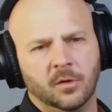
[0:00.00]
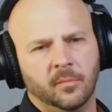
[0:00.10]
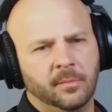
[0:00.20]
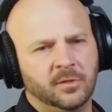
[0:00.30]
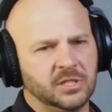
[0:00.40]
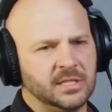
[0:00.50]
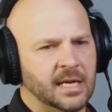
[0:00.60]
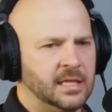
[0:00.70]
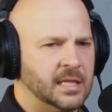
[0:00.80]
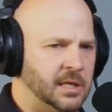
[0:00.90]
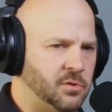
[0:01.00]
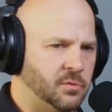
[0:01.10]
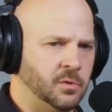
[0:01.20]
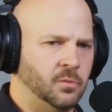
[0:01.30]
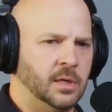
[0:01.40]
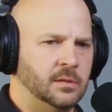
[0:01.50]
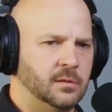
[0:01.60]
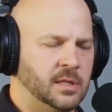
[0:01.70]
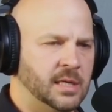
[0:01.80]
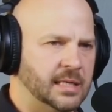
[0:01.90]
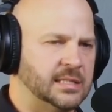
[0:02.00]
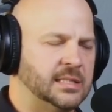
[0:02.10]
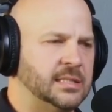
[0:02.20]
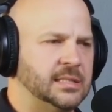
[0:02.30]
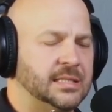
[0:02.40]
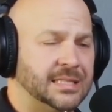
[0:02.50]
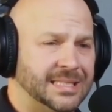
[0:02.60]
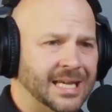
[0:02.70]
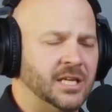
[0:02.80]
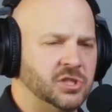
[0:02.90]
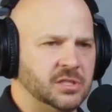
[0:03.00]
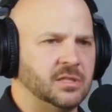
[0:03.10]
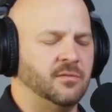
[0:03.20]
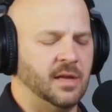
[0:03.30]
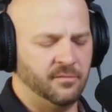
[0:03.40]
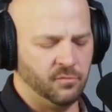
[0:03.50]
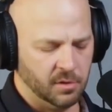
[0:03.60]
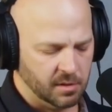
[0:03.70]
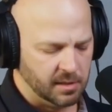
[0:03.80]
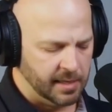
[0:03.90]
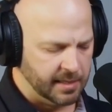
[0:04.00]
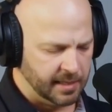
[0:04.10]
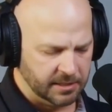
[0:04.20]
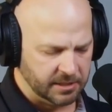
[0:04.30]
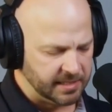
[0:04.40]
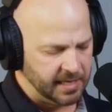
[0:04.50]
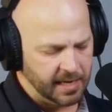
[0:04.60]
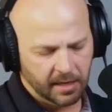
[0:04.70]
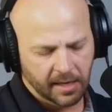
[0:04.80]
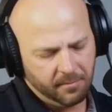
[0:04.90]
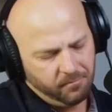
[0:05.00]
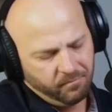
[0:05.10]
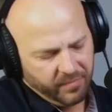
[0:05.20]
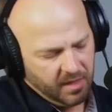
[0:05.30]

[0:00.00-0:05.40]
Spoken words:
maybe just kind of think through what the next stages of life would look like. And I just said, hey, like,